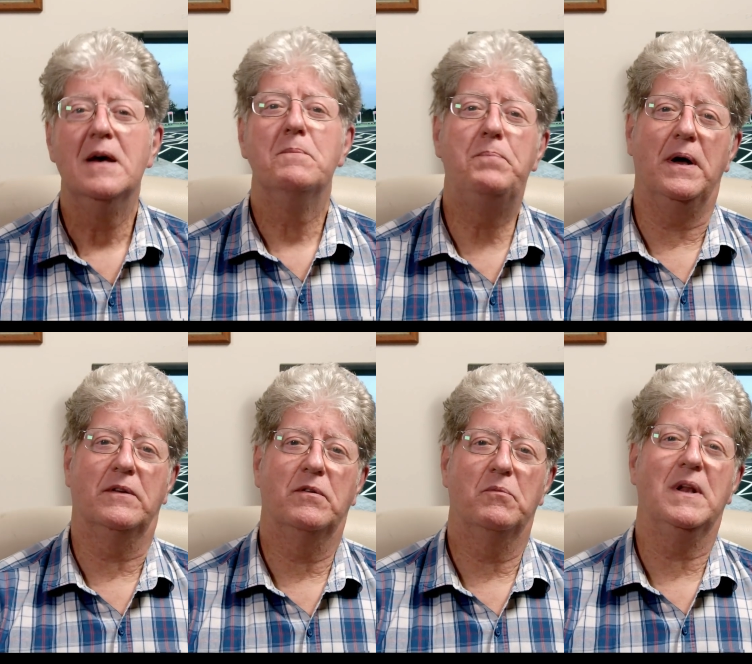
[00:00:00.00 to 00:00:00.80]

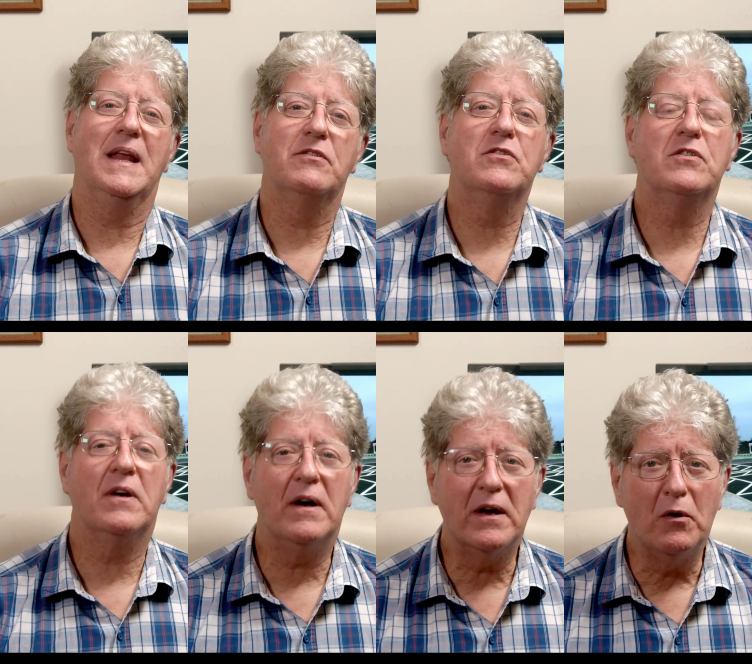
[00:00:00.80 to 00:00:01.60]
But with less
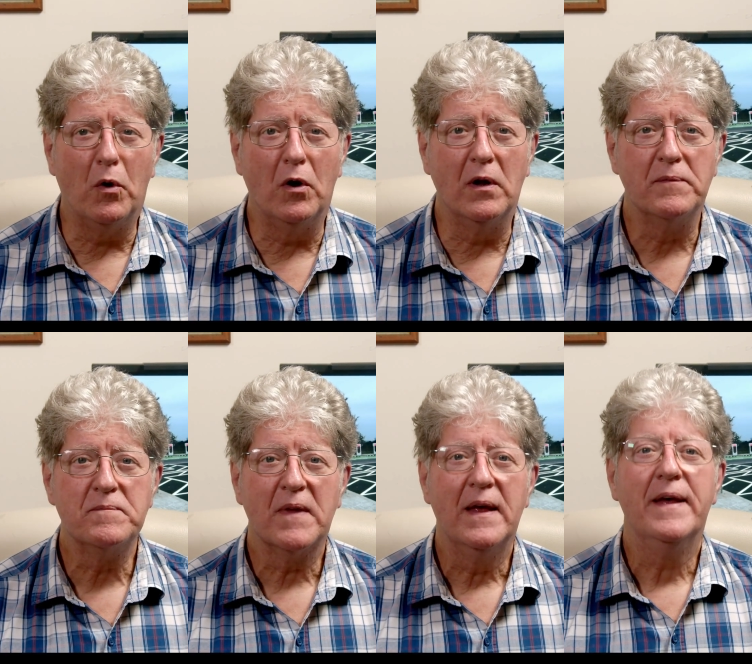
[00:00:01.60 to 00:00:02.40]
tyre wall,
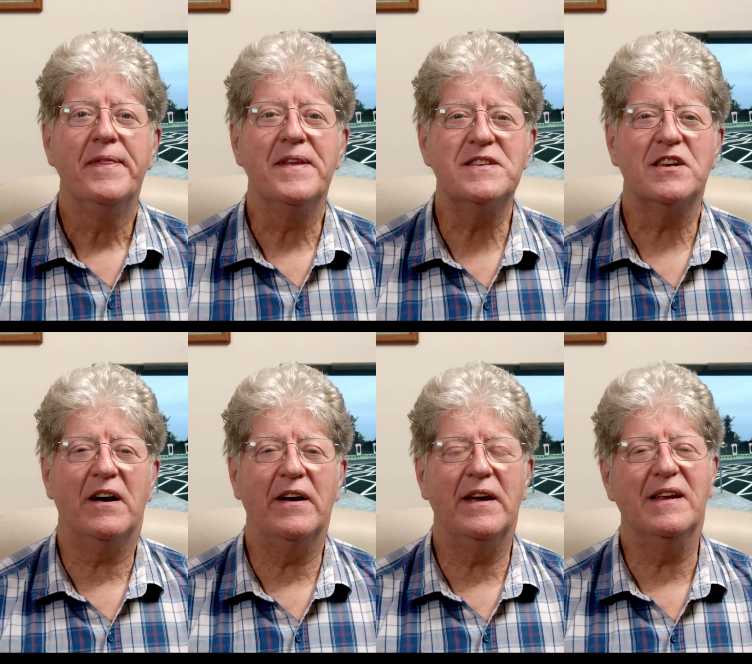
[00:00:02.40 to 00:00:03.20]
the
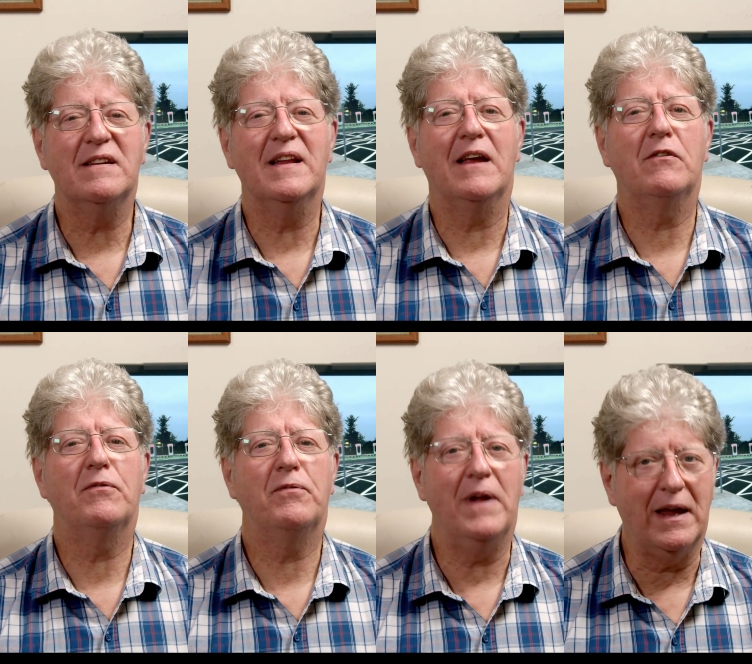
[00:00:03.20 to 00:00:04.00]
tyre is less
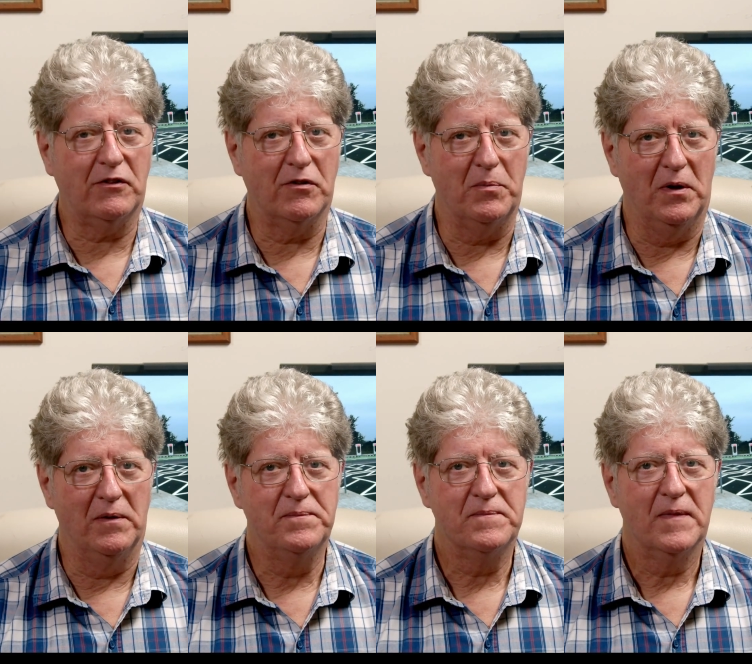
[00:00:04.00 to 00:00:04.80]
flexible.
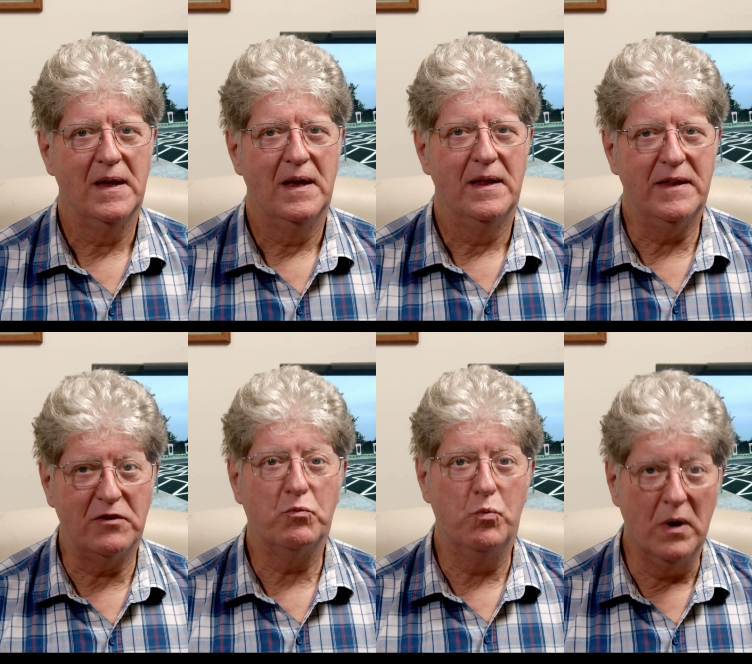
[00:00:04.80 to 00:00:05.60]

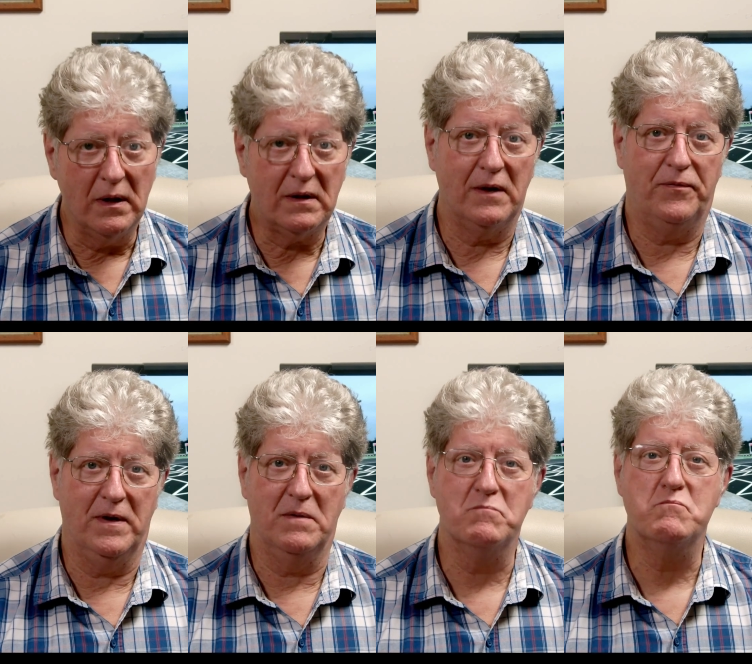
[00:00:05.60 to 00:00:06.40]
This will give
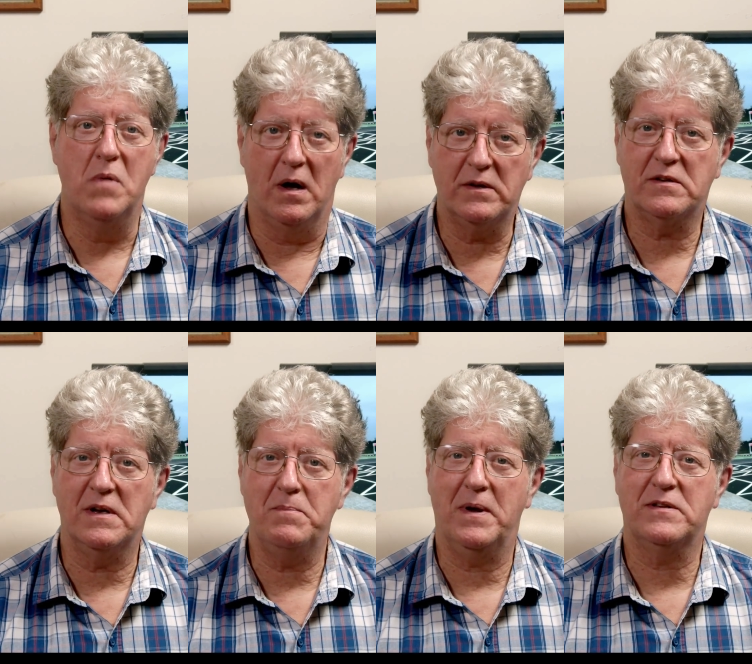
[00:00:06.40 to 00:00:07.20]
you
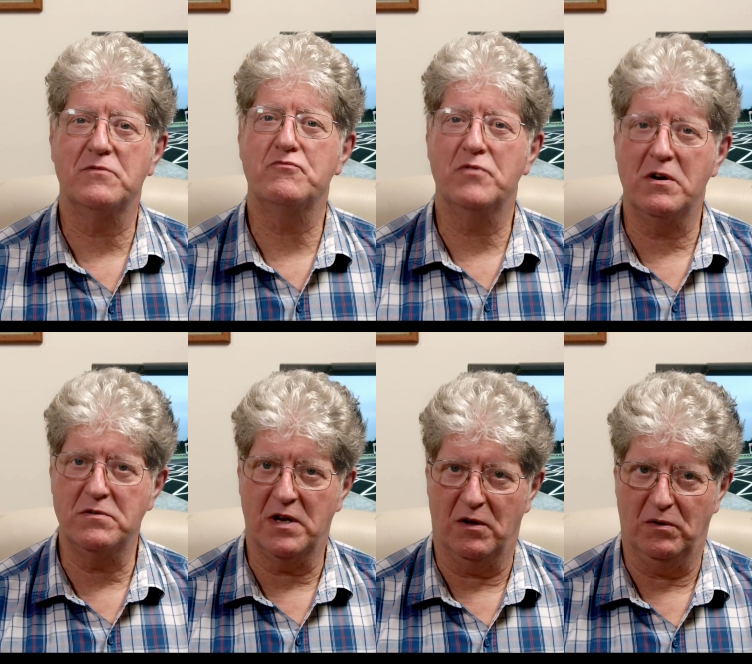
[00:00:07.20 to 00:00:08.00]
marginally better
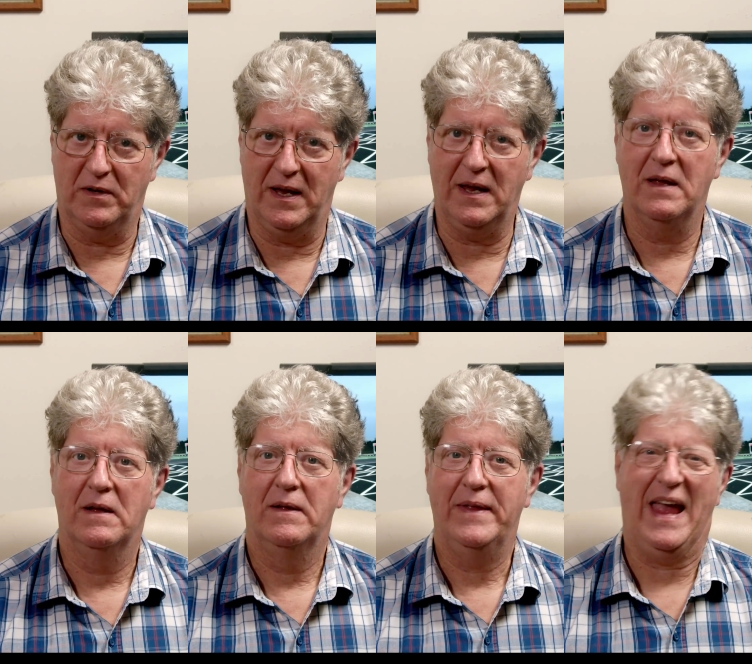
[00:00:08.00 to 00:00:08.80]
road holding
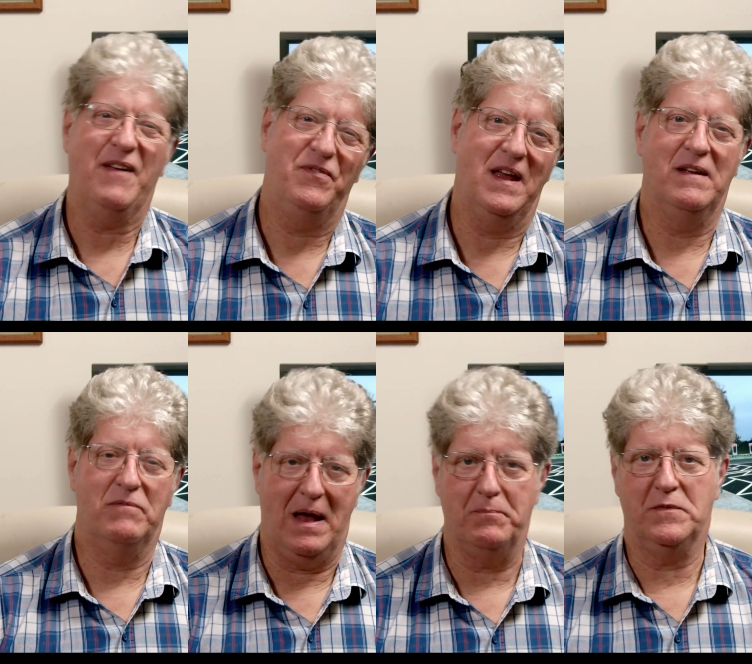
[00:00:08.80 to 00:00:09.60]
if you
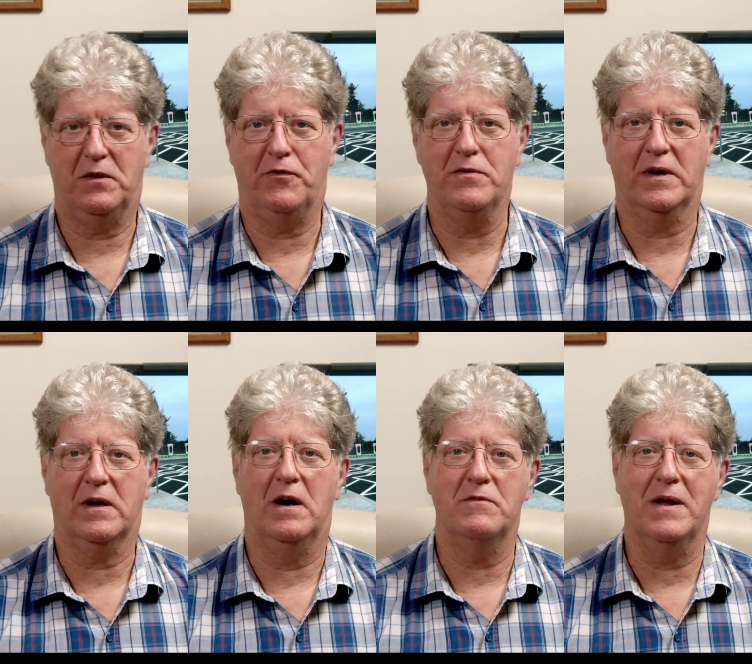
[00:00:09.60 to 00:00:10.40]
happen to throw your
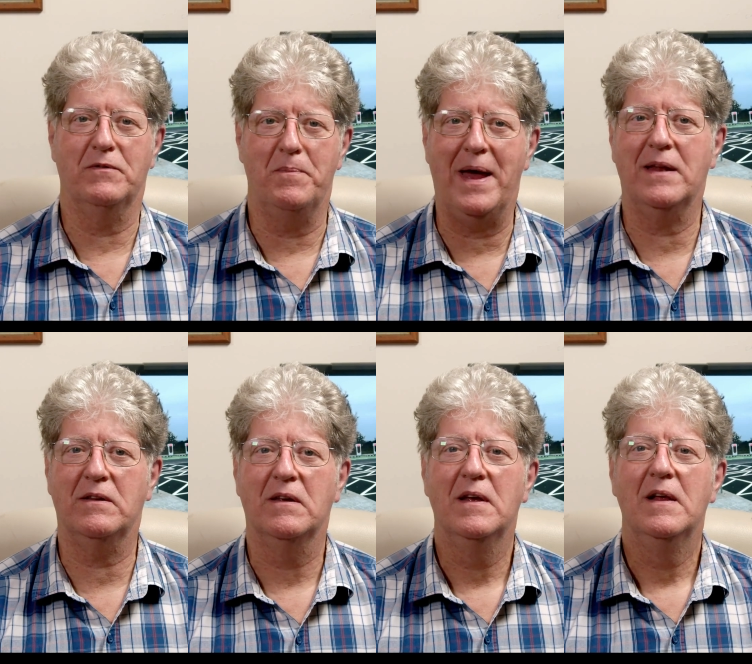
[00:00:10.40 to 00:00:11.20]
car around a
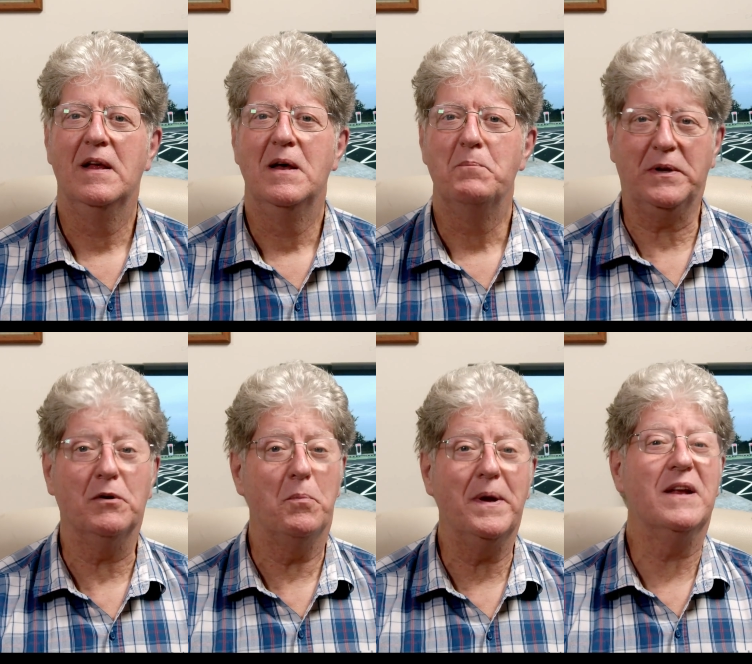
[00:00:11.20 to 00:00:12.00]
bend, but it
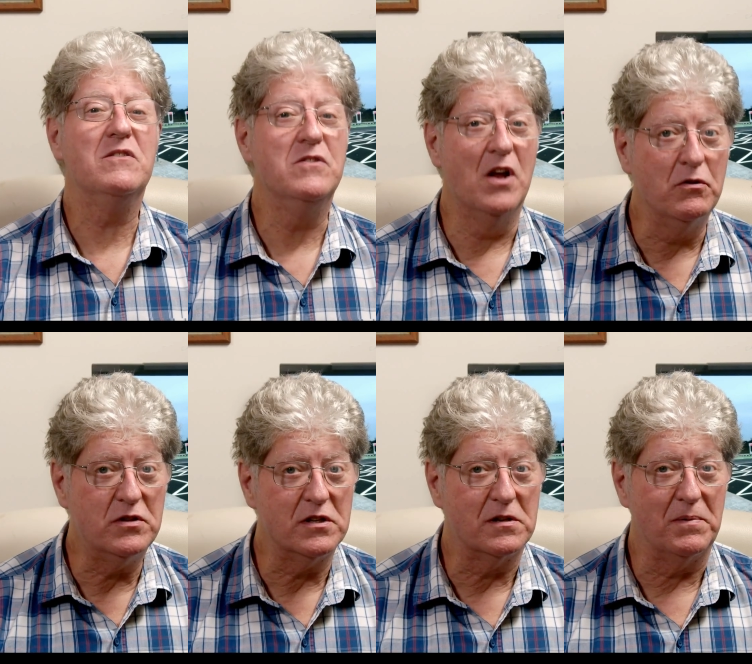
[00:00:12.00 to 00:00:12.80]
will be a
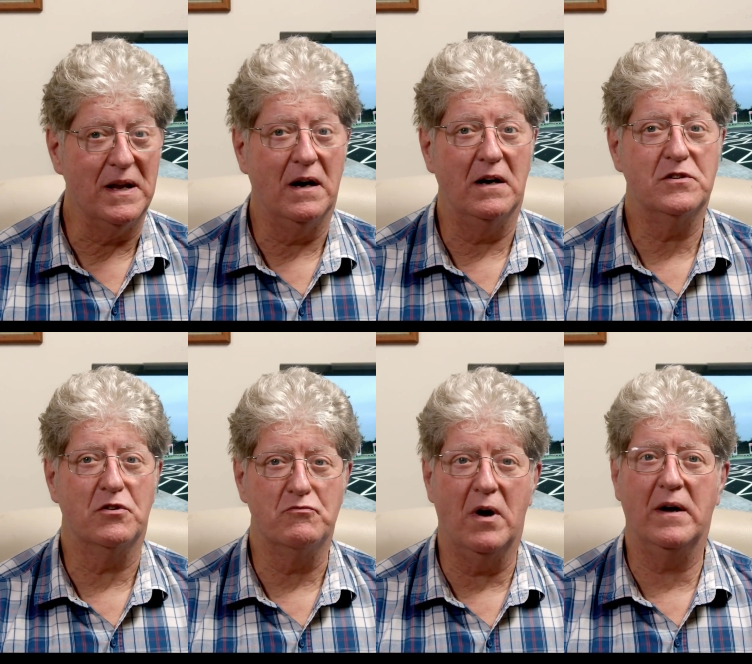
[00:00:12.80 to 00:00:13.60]
noticeably harsher
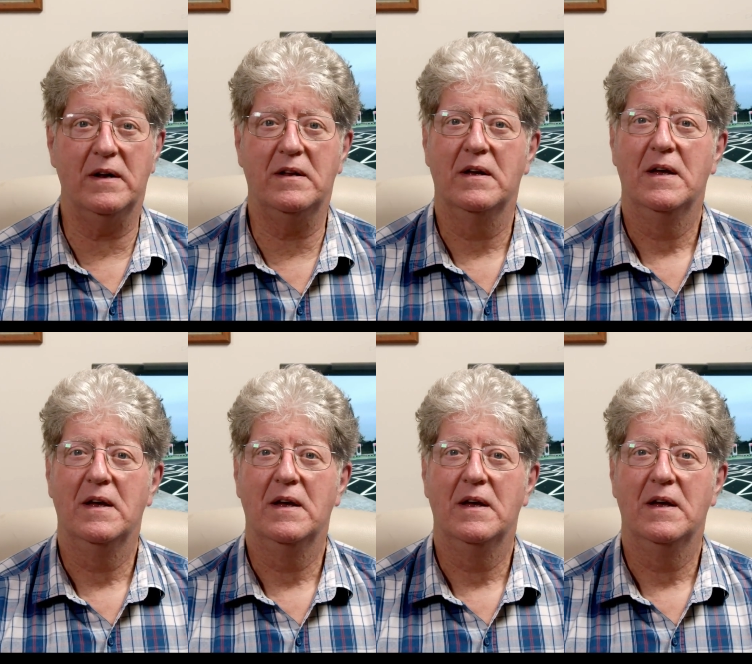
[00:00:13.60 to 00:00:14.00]
ride